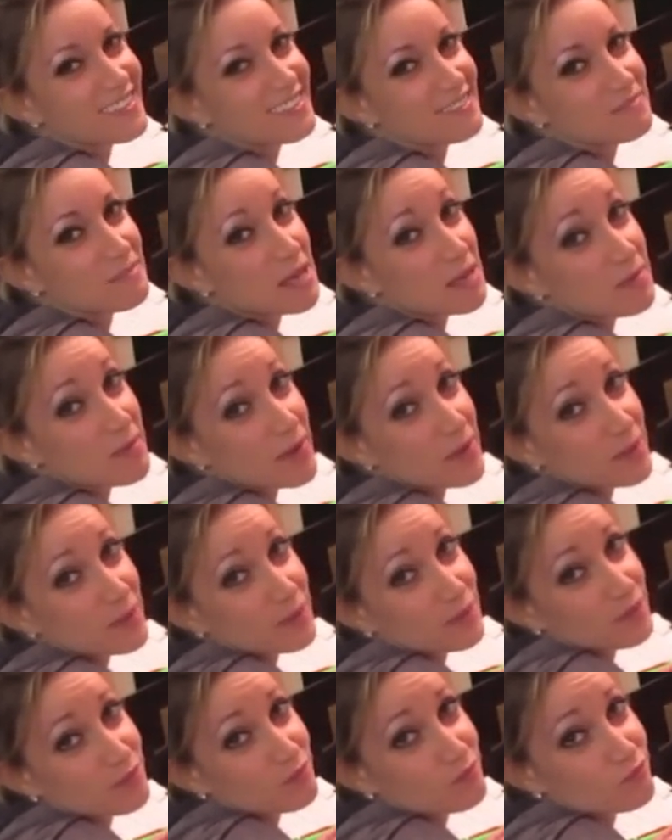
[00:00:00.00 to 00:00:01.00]
Maybe.
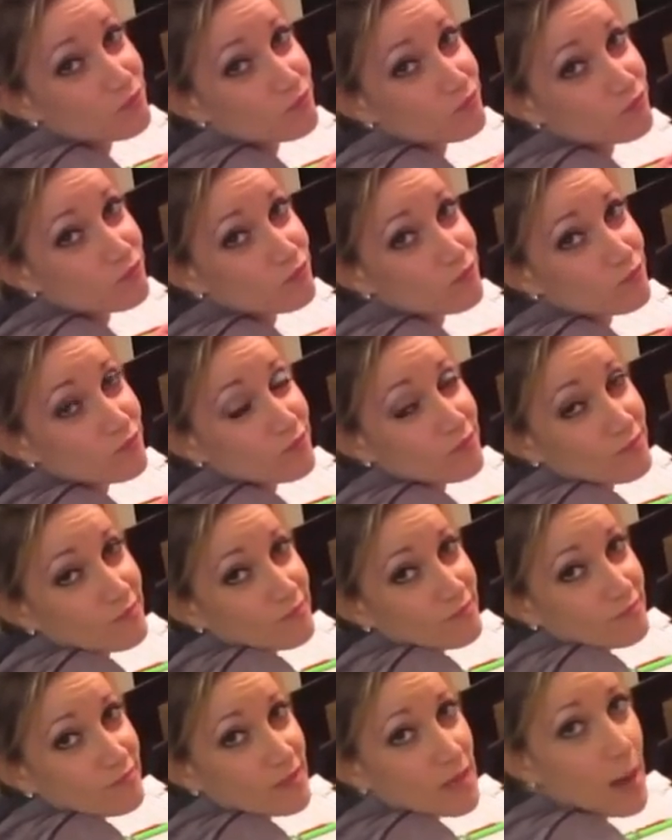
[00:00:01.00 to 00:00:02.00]
All right. Well,
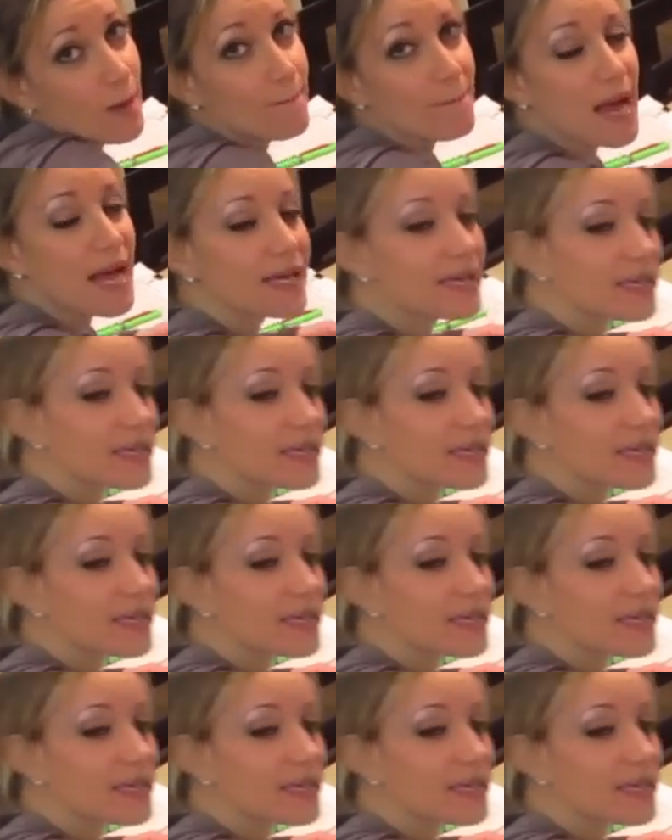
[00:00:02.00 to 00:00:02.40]
thank you for letting me